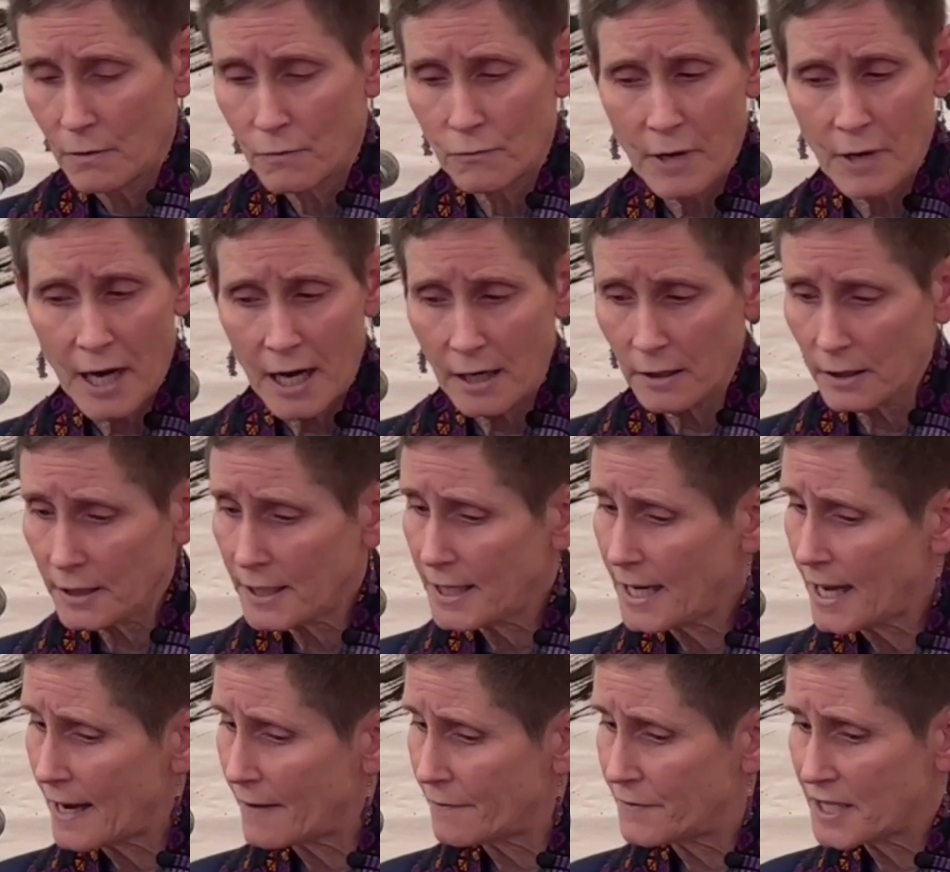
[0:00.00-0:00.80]

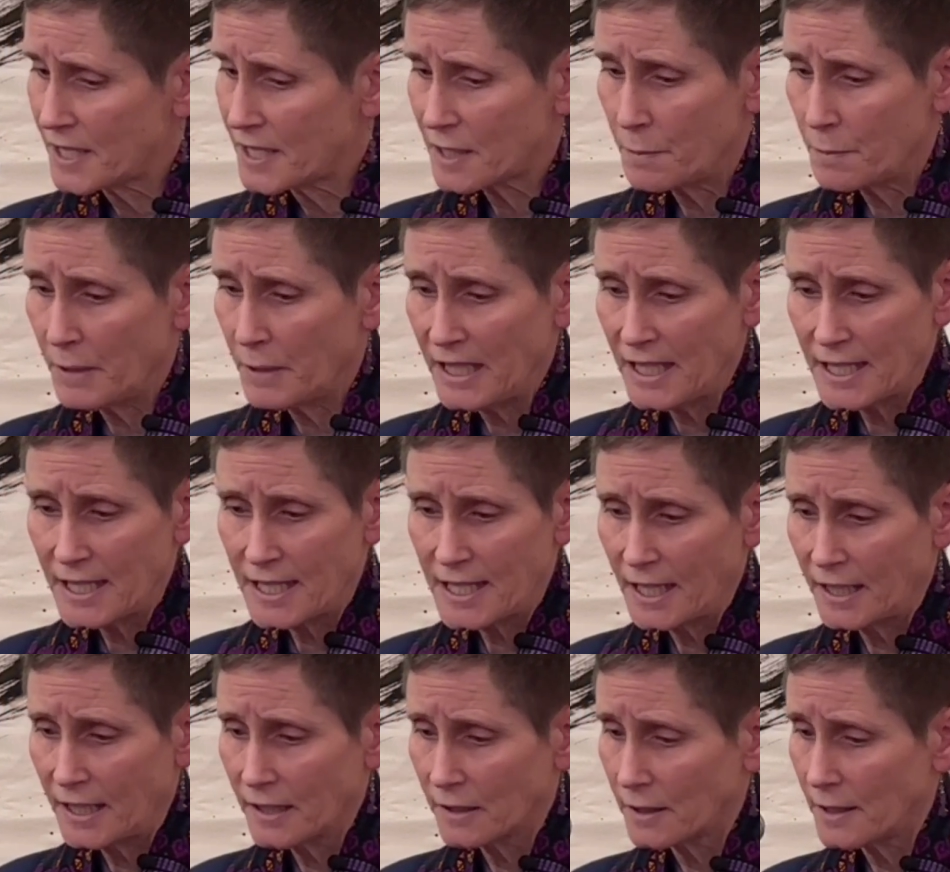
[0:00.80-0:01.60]
Rarely have this many
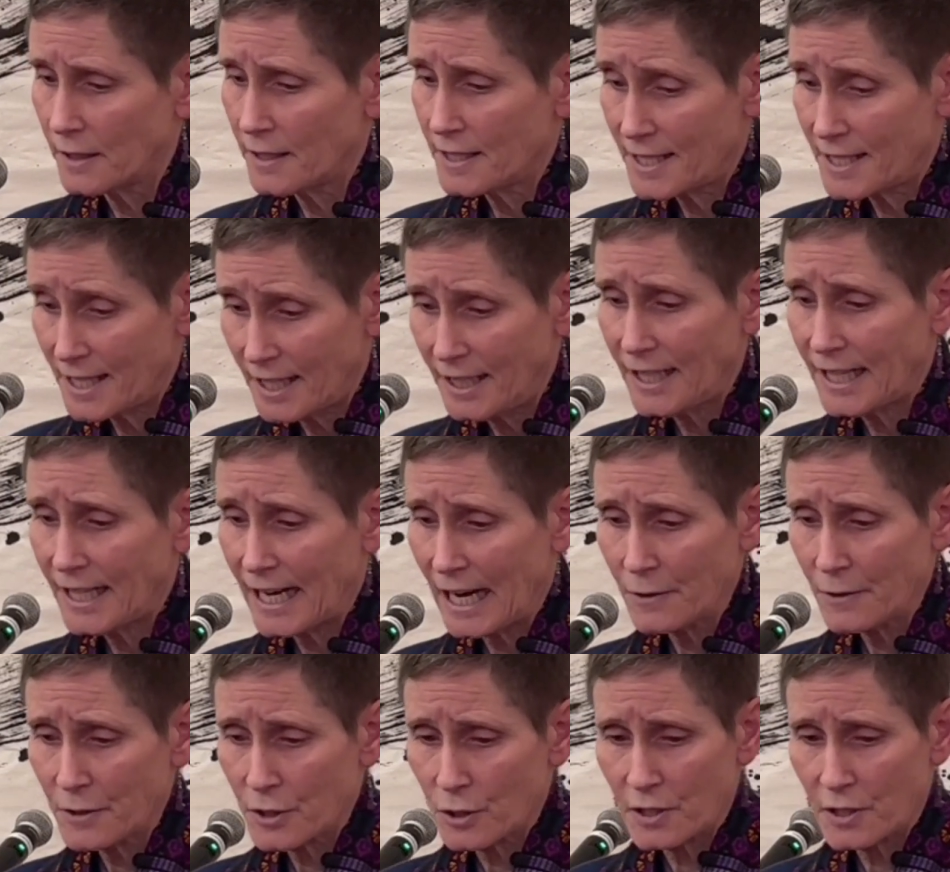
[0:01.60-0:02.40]
city
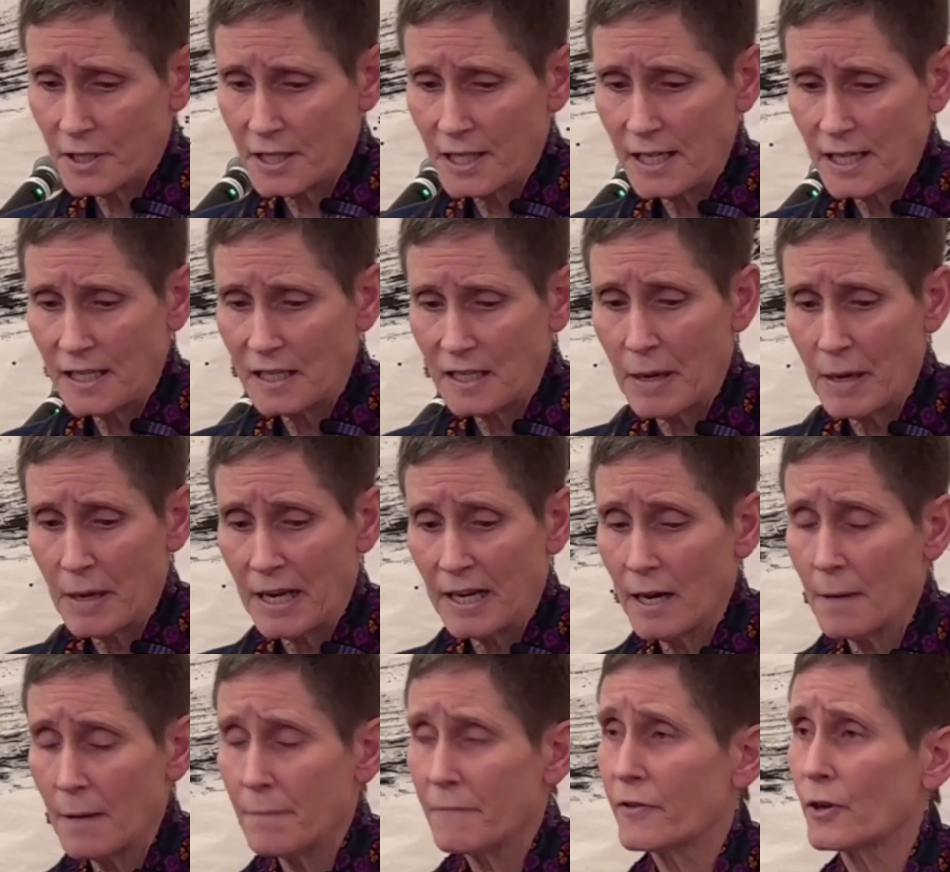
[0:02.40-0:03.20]
council seats
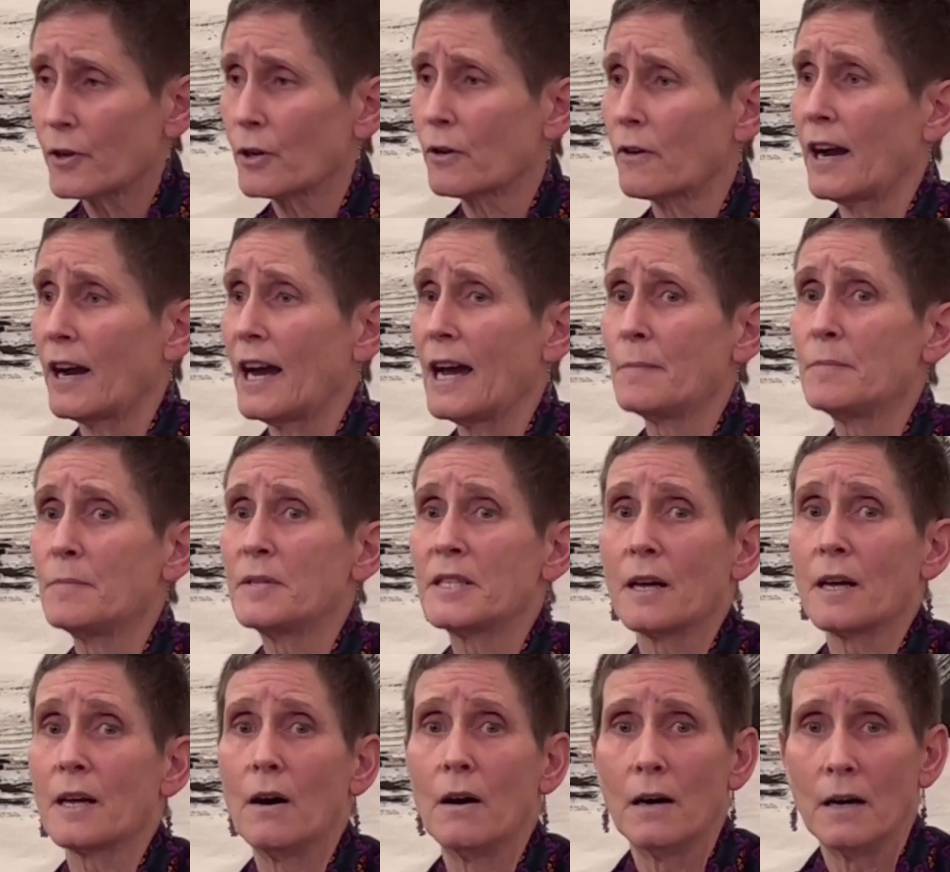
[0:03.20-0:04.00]
been up for
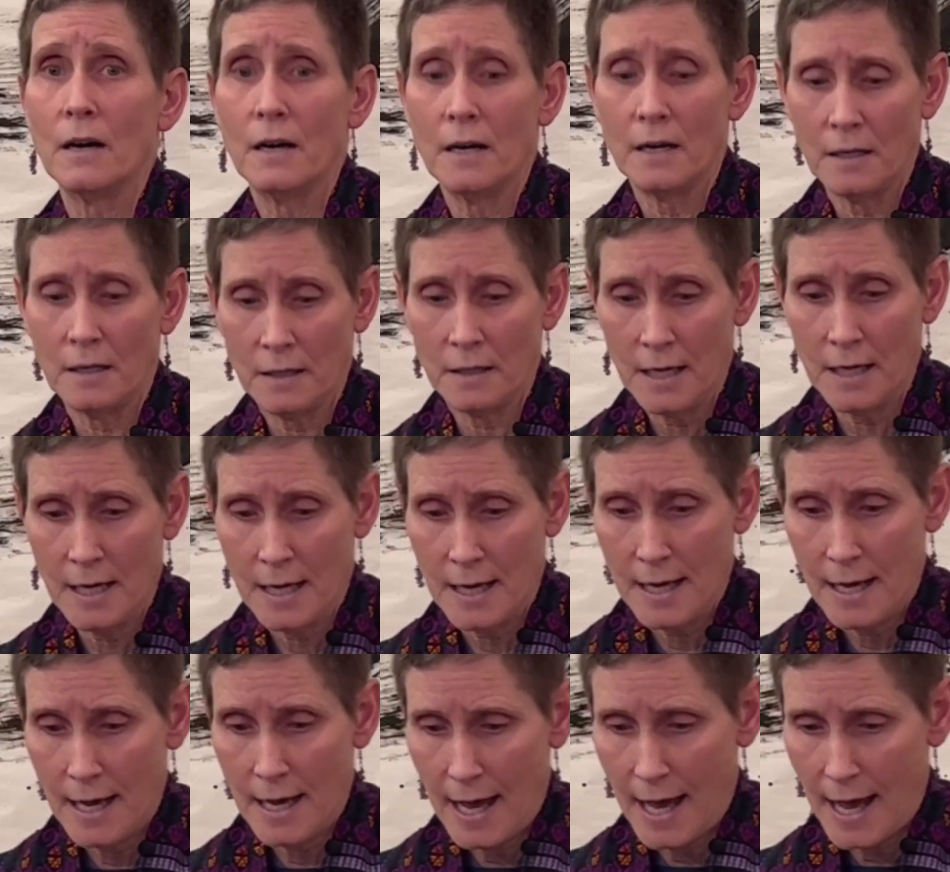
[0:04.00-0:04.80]
grabs all
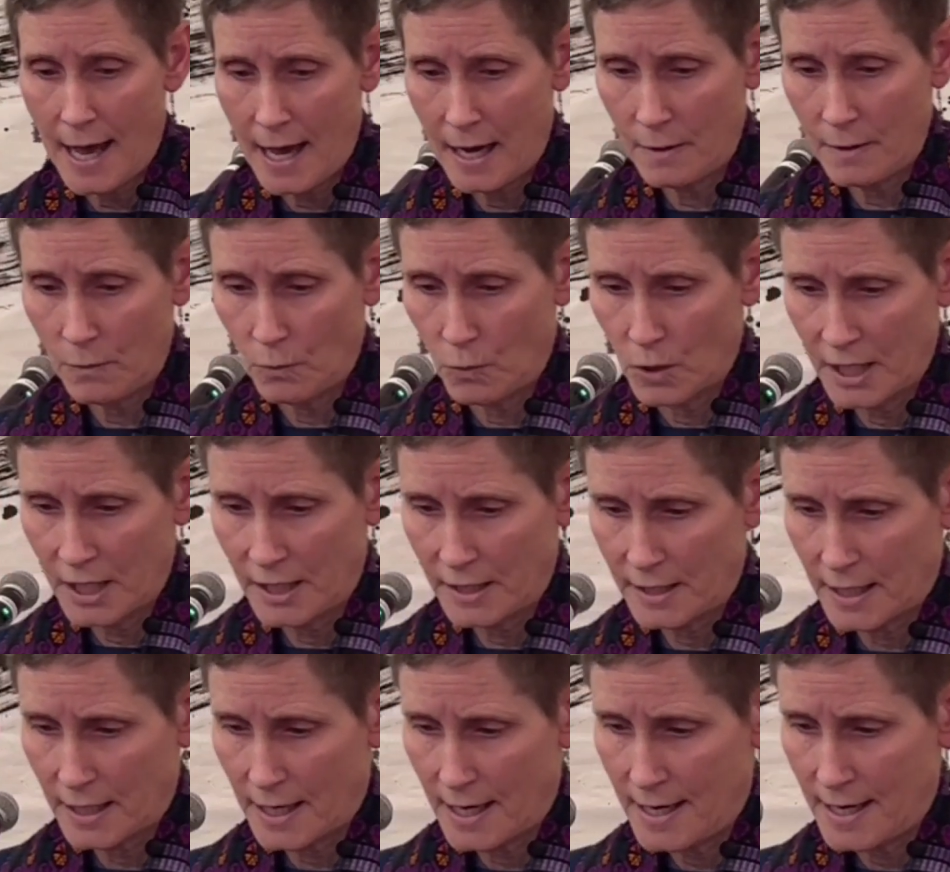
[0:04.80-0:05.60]
at
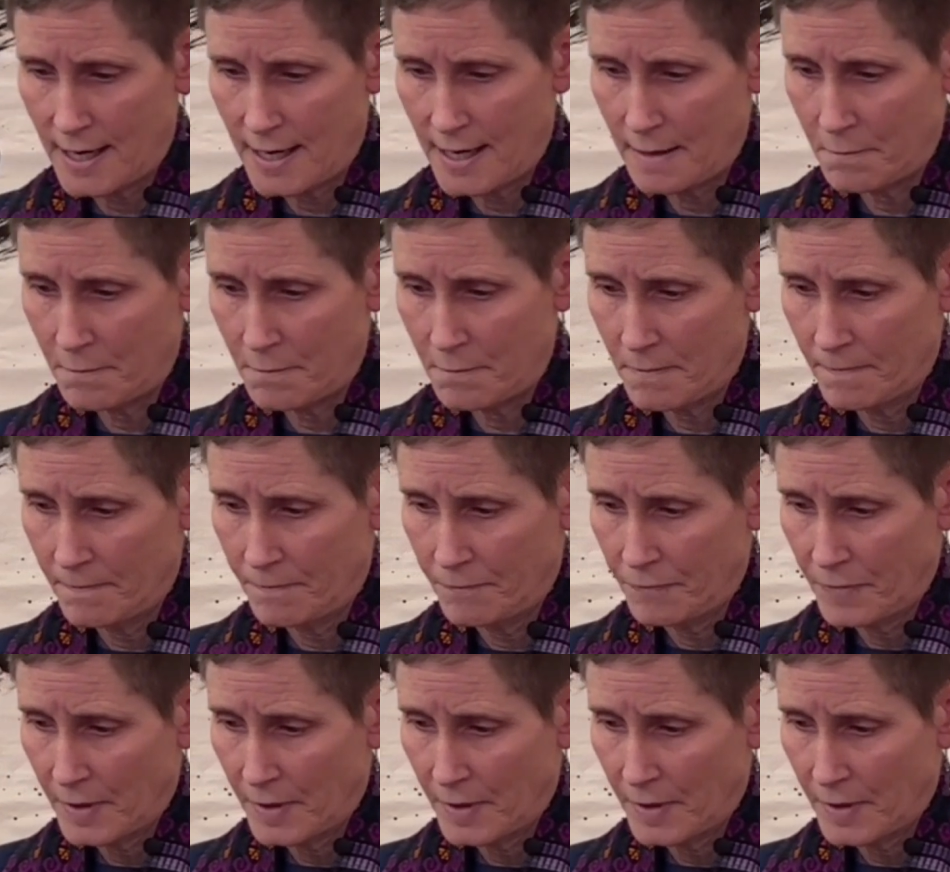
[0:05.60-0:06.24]
one time.